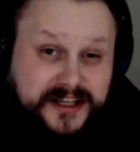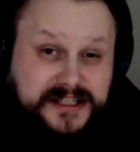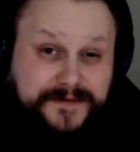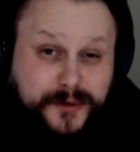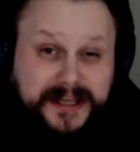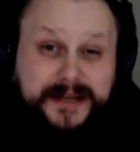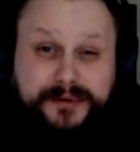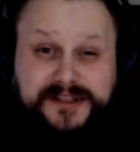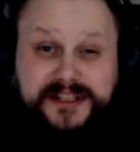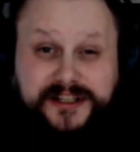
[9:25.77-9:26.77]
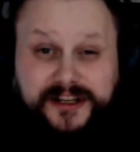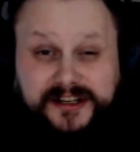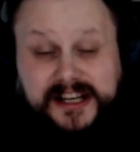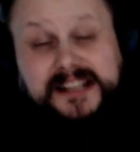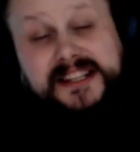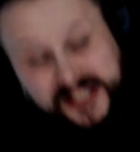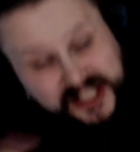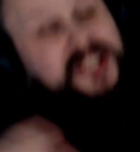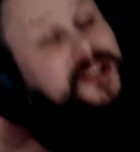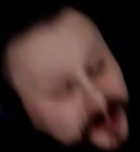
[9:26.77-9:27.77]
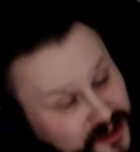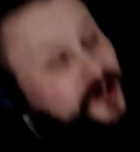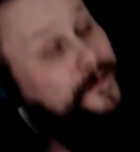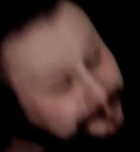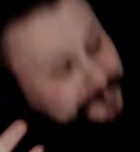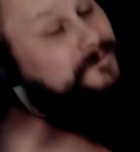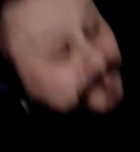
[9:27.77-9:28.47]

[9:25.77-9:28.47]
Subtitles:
Because if you eating pussy good, then she looking all